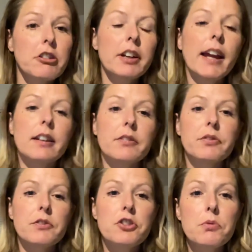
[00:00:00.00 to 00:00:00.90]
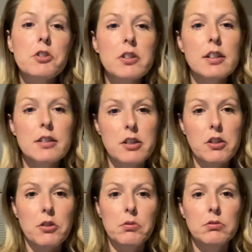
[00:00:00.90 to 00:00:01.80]
creative. Do what you need to
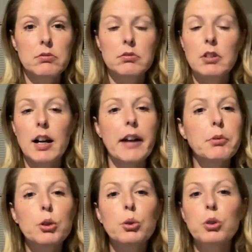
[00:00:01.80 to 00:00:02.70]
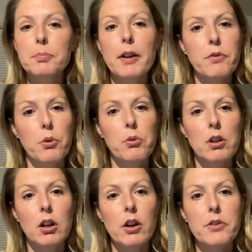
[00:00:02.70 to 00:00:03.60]
do. I record my phone
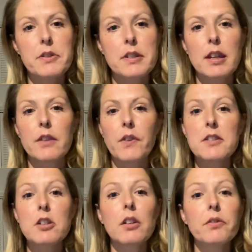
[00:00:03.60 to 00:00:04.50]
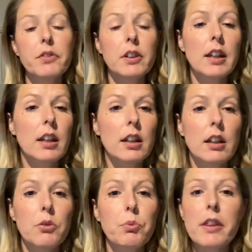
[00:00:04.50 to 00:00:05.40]
calls. If I start feeling,
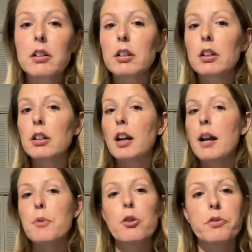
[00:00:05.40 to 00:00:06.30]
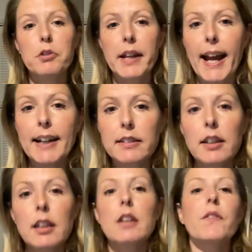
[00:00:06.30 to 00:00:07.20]
whether I'm
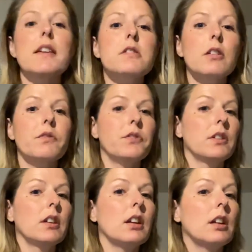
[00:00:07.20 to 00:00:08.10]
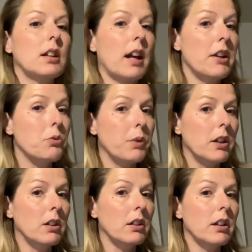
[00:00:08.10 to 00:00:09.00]
overreacting, if I start feeling kind of
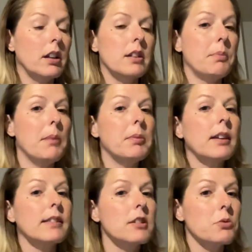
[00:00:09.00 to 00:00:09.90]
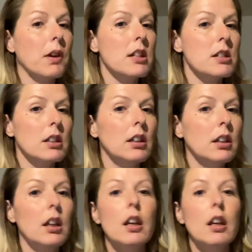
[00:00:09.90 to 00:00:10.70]
weird in a public situation,